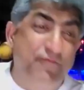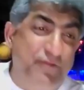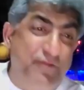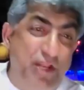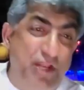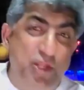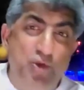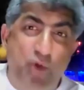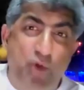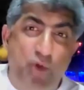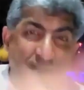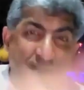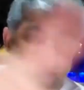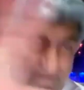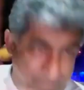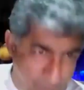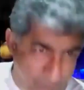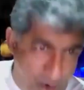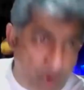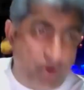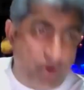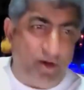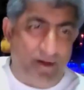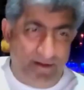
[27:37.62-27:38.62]
you all
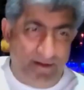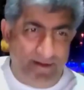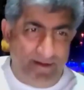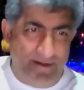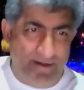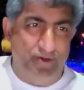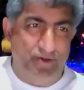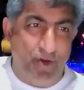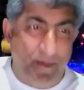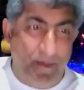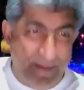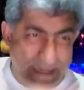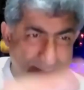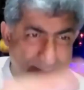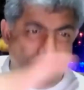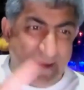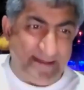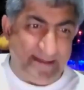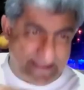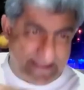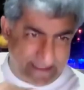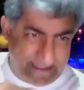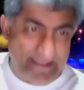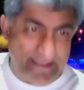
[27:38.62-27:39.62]
spoke, so many
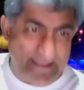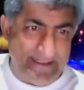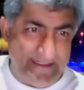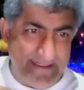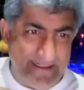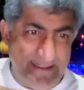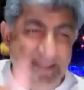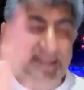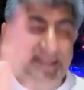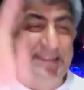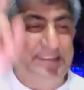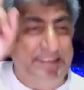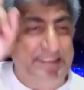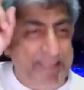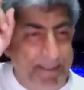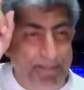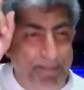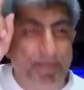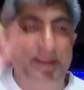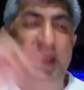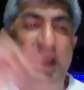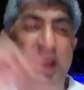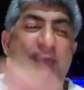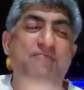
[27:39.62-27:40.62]
masters, Sip
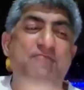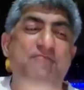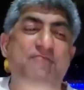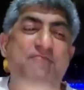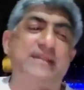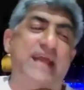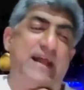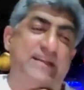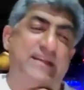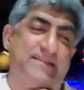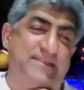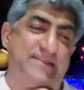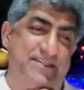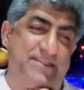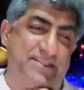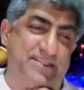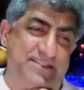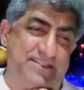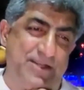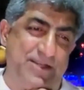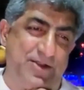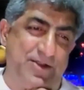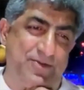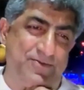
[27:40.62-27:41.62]
gave me the answer
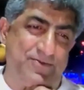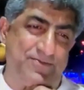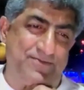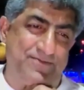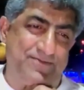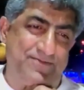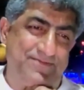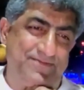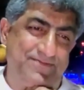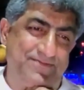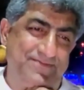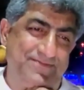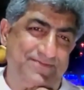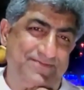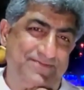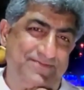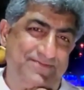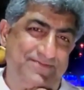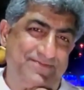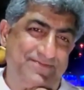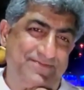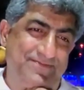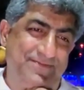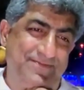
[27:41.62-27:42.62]
just now.
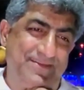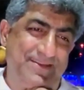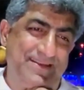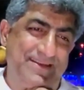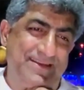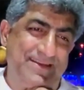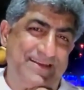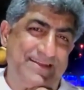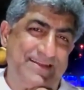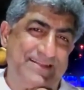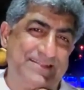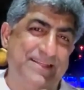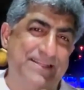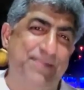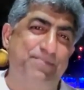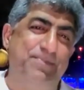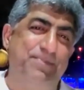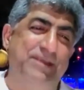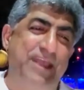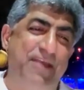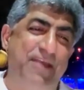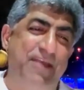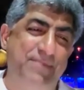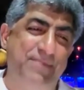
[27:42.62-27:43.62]

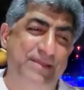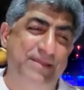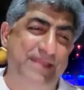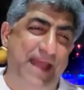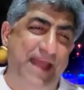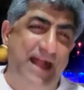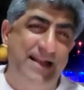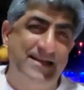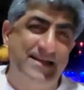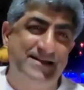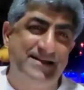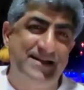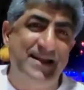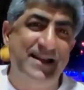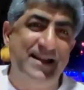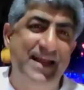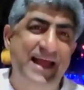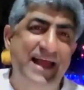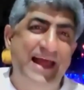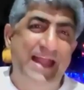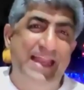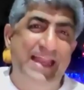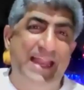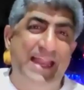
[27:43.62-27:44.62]
Sip gave me the answer.
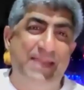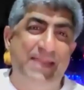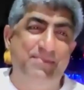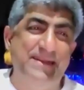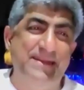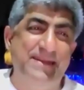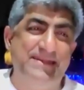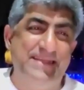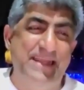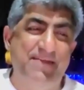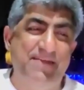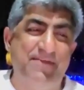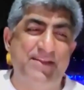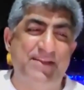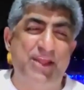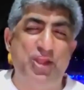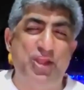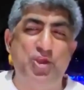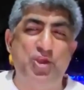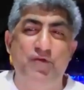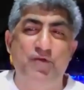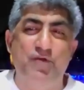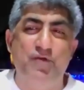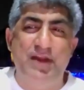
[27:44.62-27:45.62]
Let me see whether
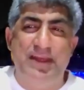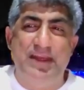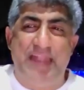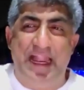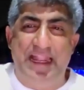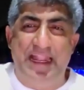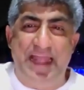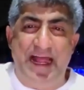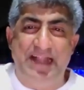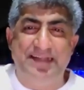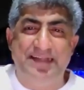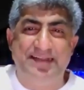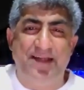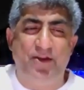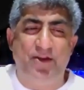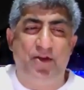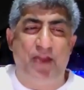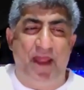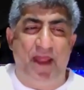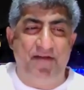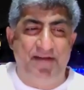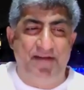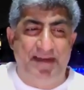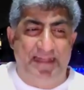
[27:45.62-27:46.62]
you will tell the answer
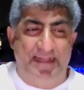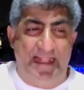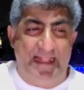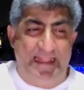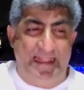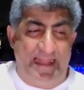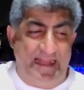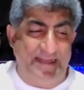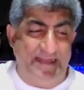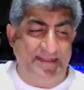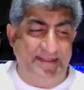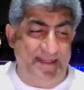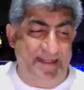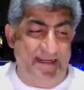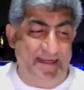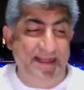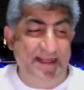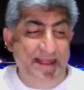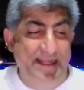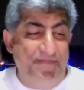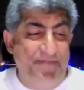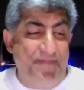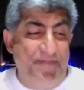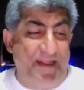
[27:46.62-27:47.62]
or I will tell the answer.
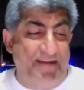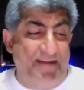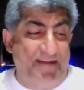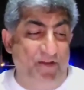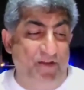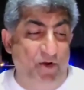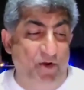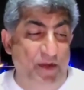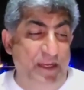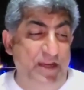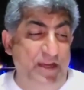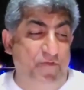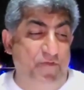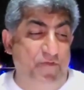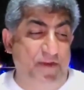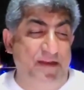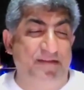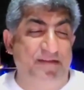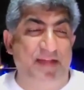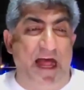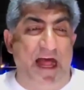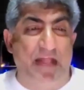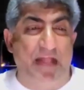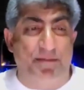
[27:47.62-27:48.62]
That's the only
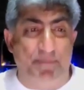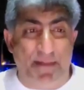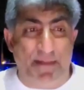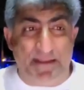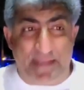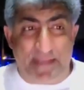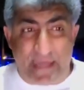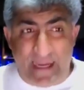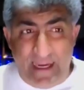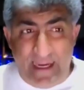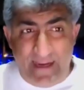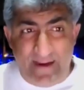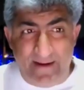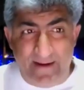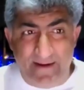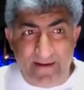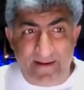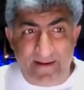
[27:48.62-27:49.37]
difference. Atmatray?